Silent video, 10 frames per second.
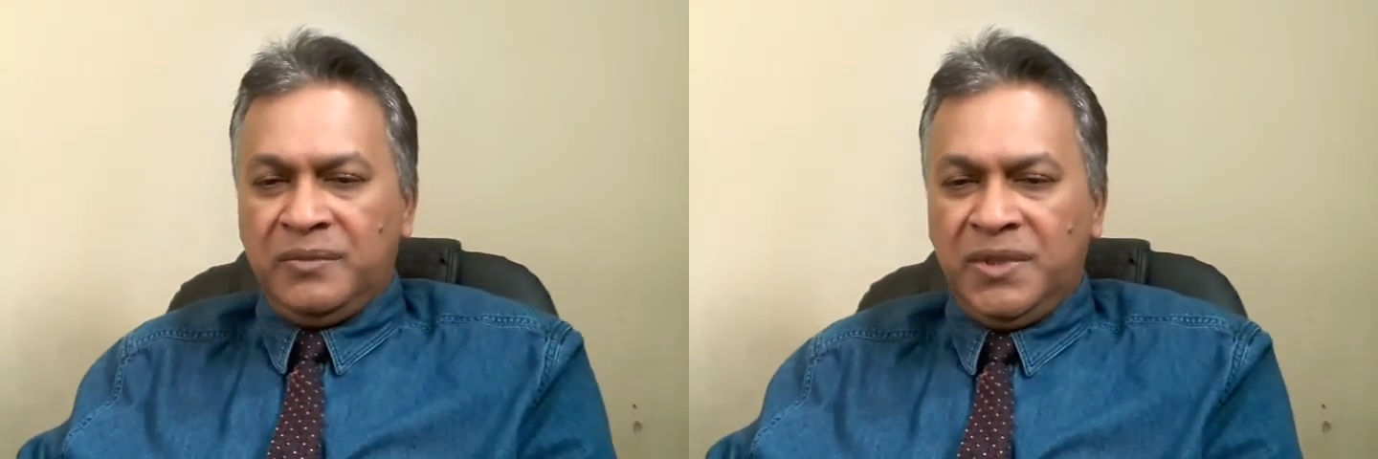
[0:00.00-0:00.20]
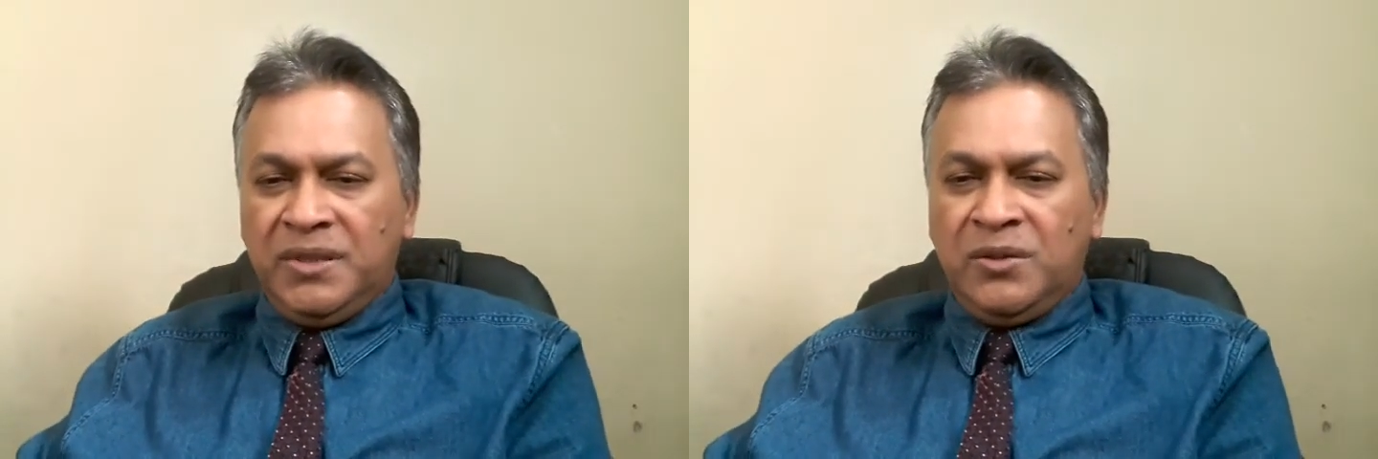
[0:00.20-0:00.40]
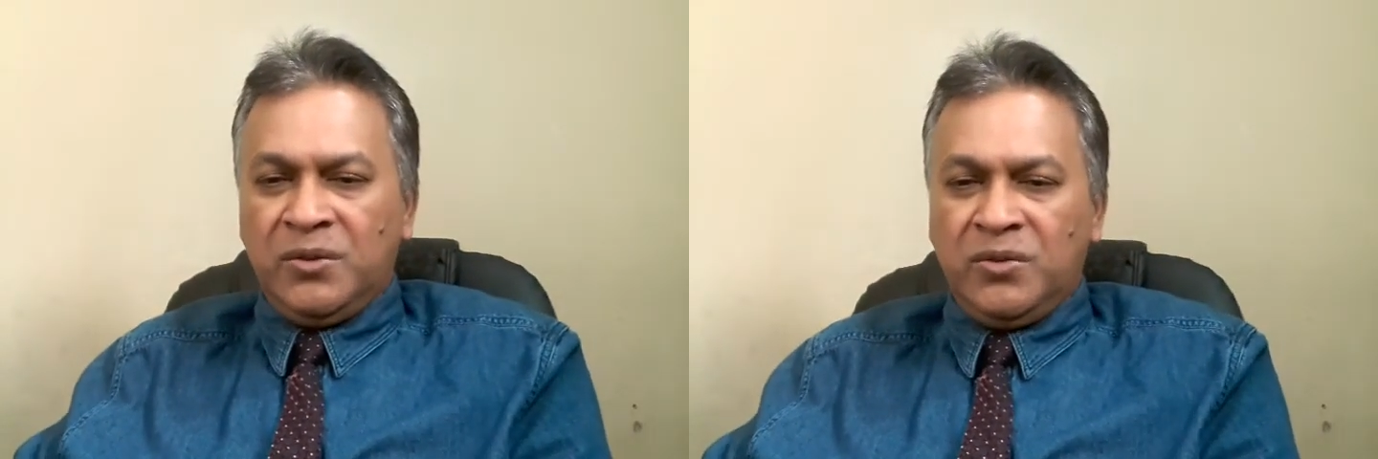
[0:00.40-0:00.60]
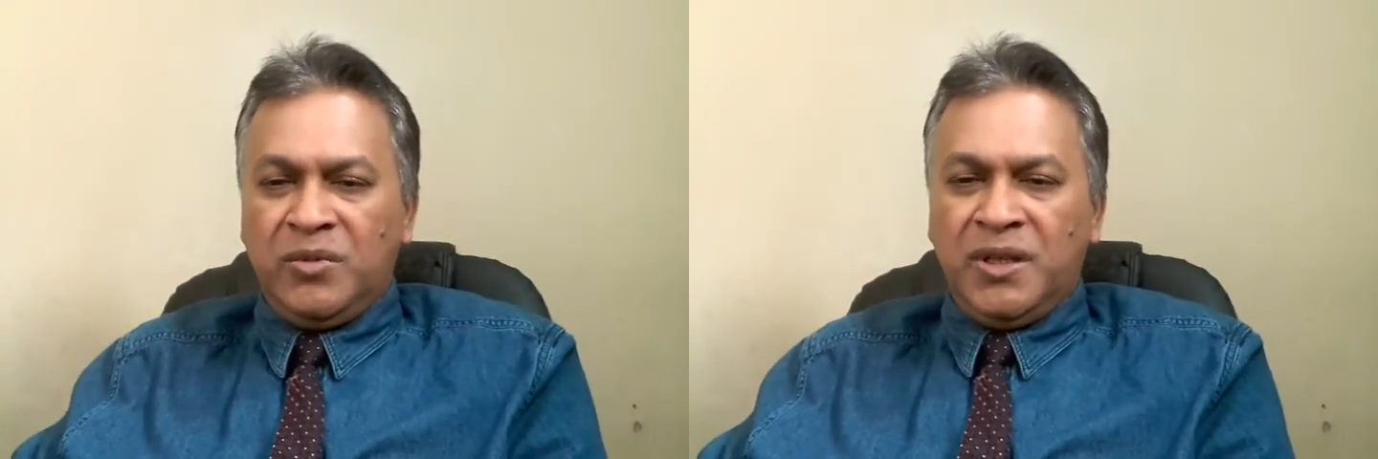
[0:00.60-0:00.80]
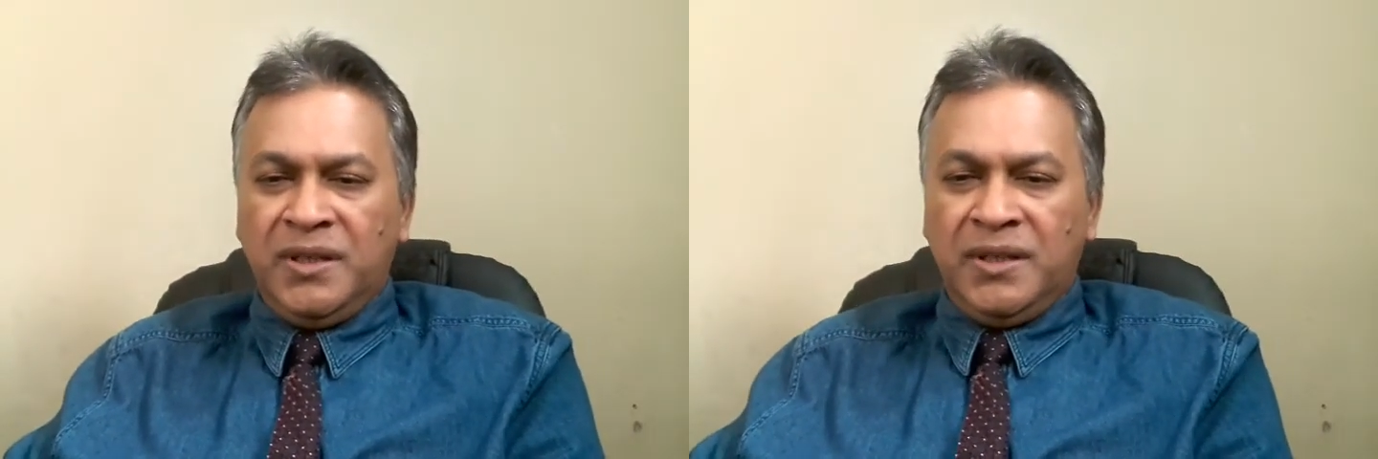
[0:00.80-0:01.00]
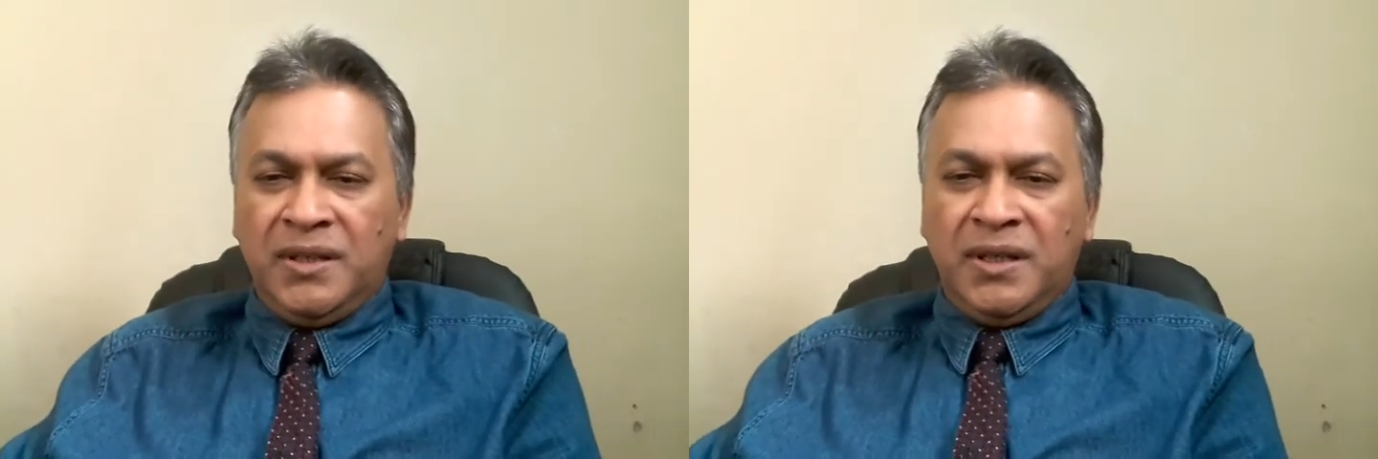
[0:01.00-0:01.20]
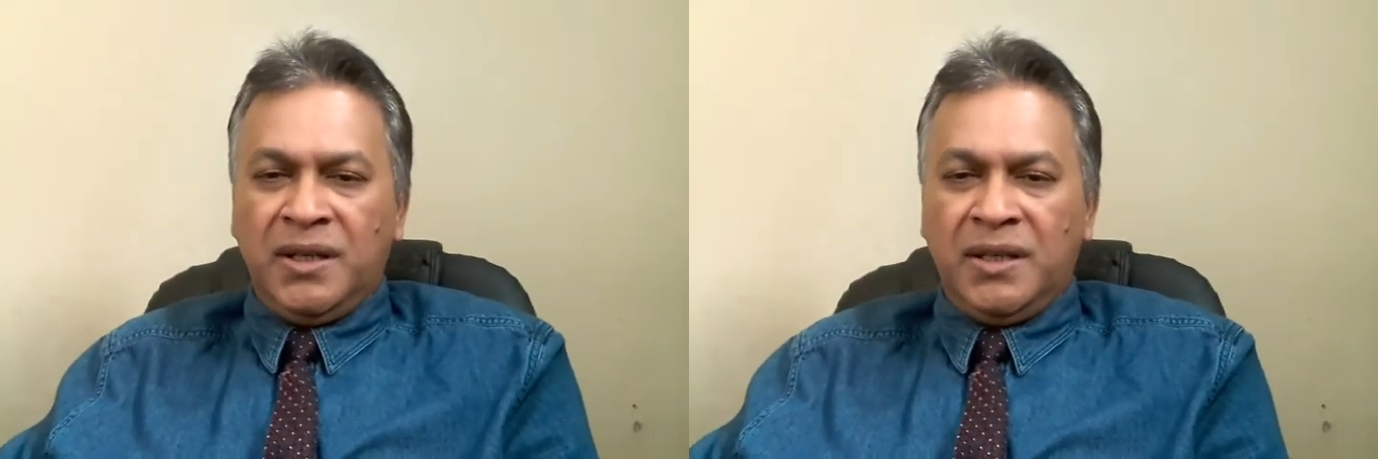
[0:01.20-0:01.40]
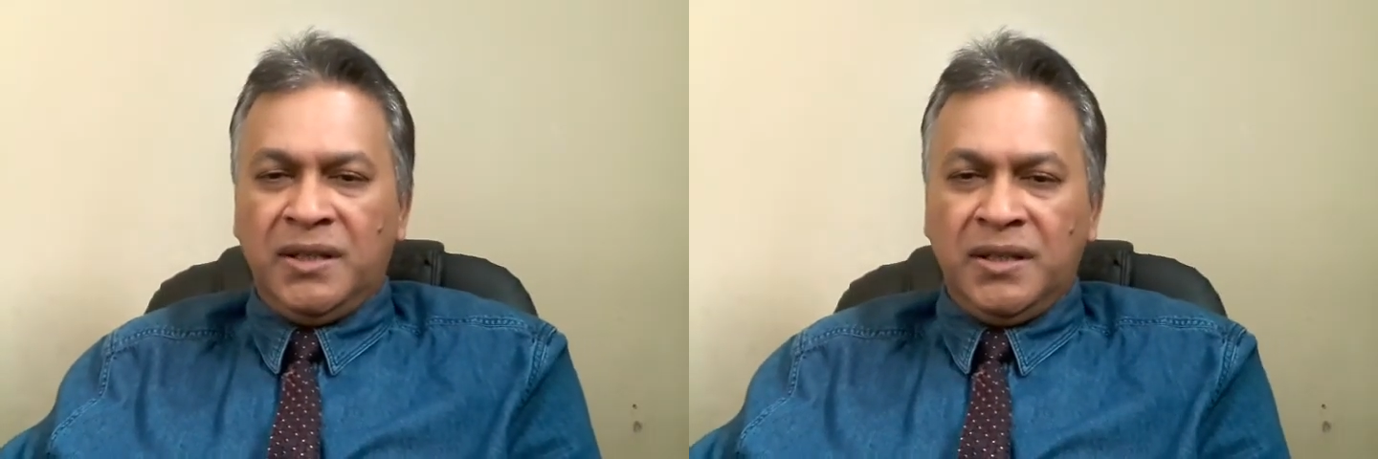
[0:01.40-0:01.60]
please go to my link.
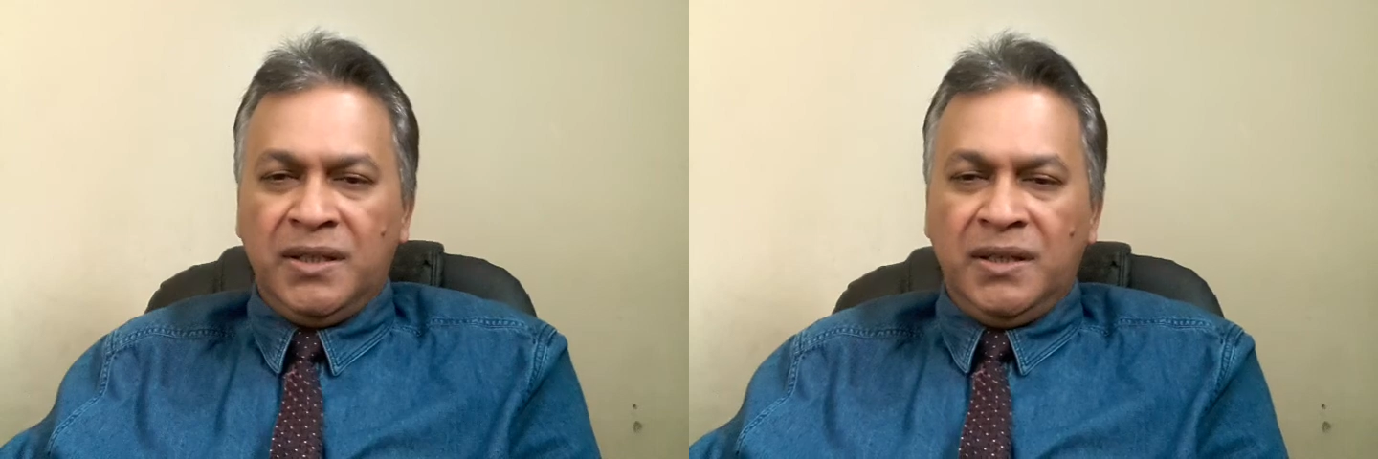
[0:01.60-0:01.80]
And